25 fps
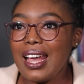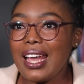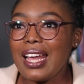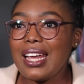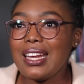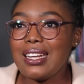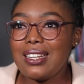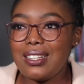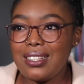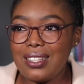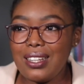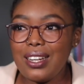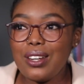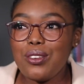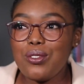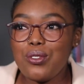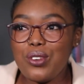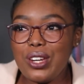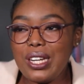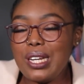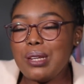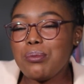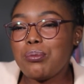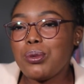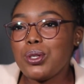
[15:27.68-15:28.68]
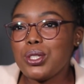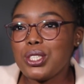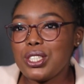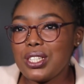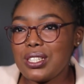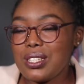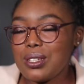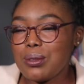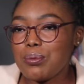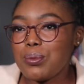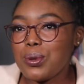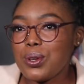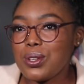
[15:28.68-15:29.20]
it really
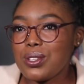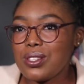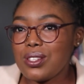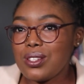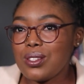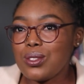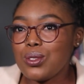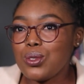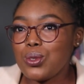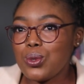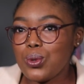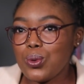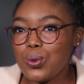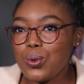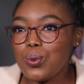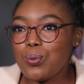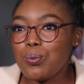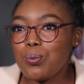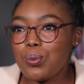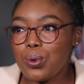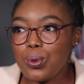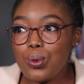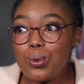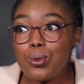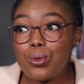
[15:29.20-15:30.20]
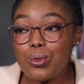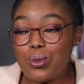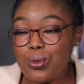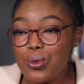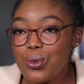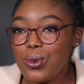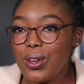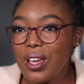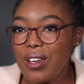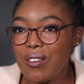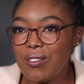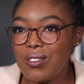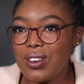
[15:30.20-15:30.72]
pushes a person to pull
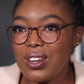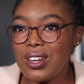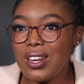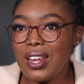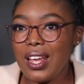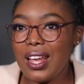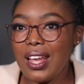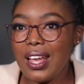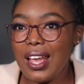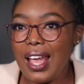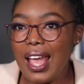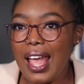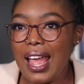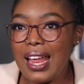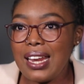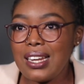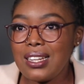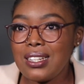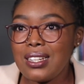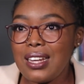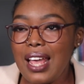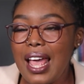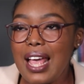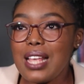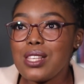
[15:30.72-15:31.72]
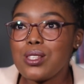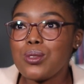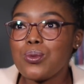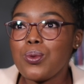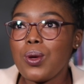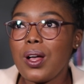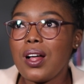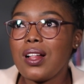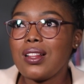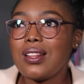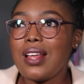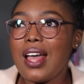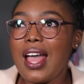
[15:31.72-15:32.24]
through every day, and as
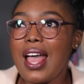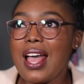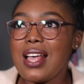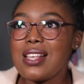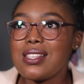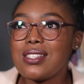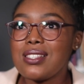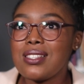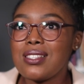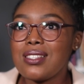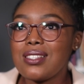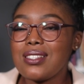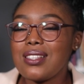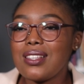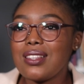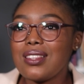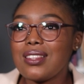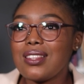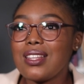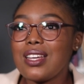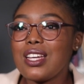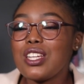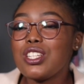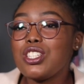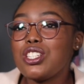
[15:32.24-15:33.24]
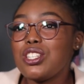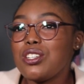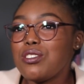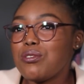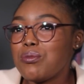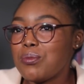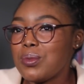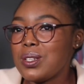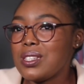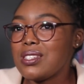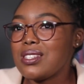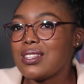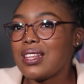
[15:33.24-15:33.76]
well as the
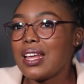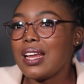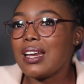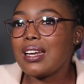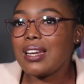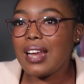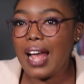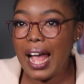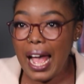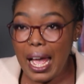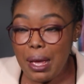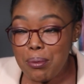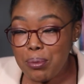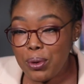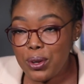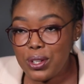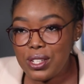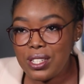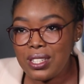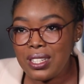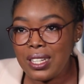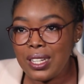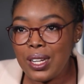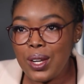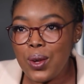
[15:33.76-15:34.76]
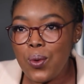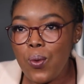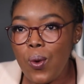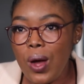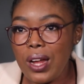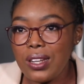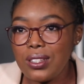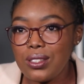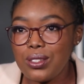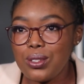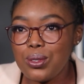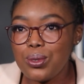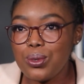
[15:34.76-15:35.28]
achievements that I personally
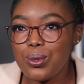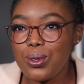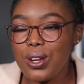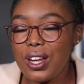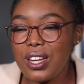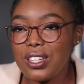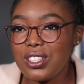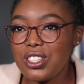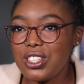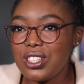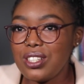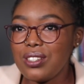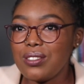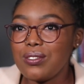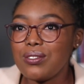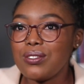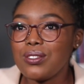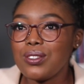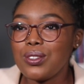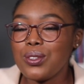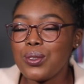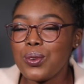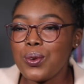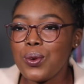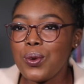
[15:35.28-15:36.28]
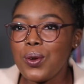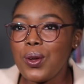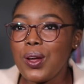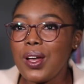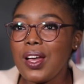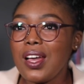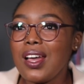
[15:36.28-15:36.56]
want to achieve, you know.